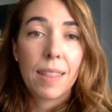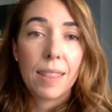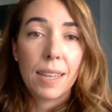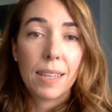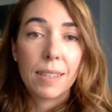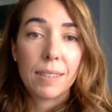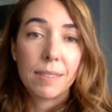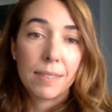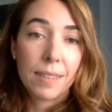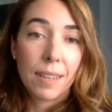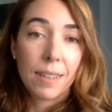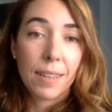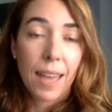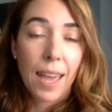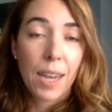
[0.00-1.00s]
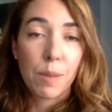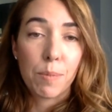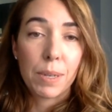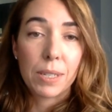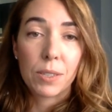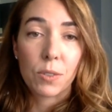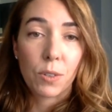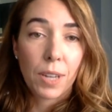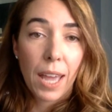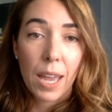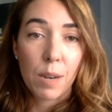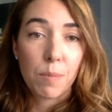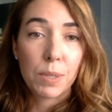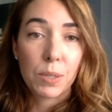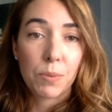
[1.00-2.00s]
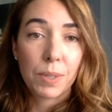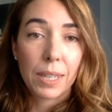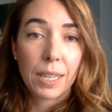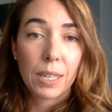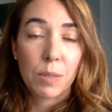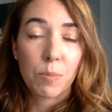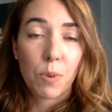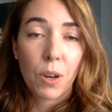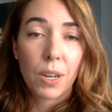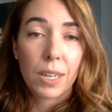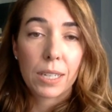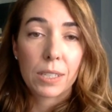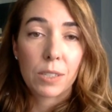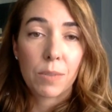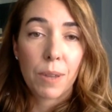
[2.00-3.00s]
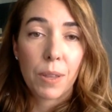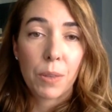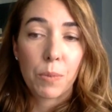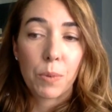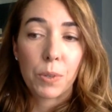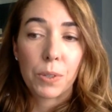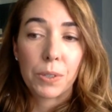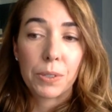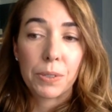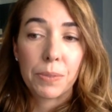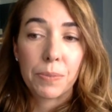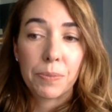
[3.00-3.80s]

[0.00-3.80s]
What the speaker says: that sell cannabis or cannabis-related products around the world?